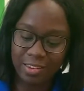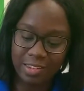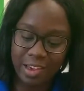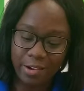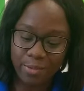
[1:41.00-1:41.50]

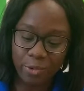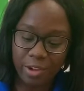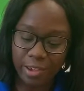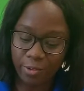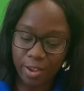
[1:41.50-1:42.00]
now I'm
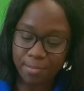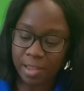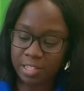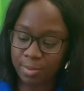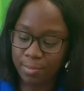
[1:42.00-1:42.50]
going right
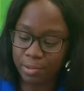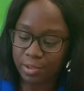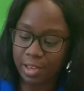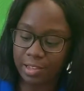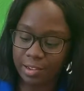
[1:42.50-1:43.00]
back to my blue
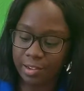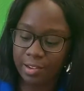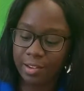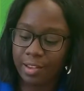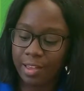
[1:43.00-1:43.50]
color
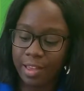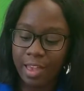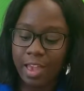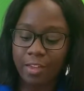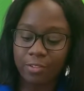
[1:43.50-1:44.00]

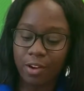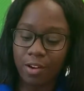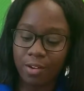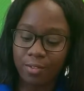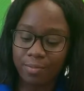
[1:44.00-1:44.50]
and
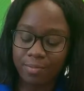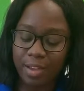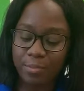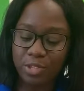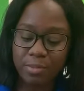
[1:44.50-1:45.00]

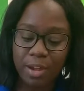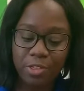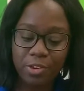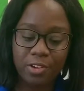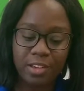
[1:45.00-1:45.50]
I'm using my
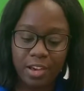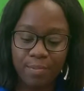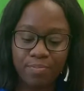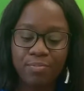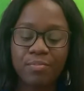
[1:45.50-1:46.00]
third cup
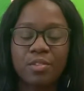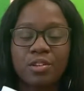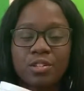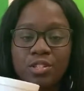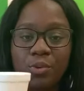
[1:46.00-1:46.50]

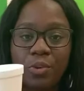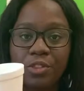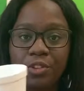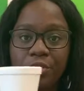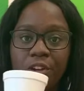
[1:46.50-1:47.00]
so with
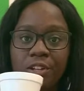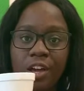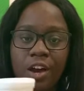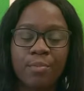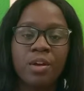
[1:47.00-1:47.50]
your third
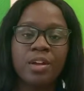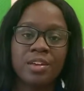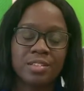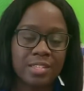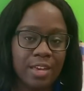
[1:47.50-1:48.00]
cup
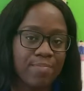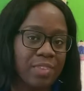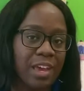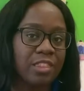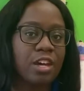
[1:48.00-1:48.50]
same
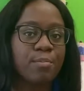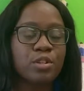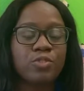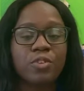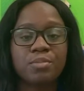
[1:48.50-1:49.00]
thing
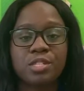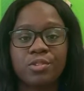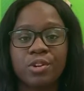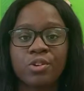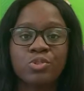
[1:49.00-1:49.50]
numbers from
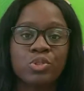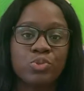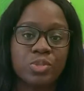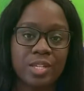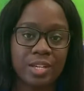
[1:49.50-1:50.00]
0
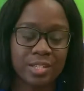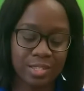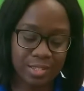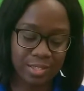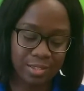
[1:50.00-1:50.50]
to
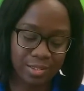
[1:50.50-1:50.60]
6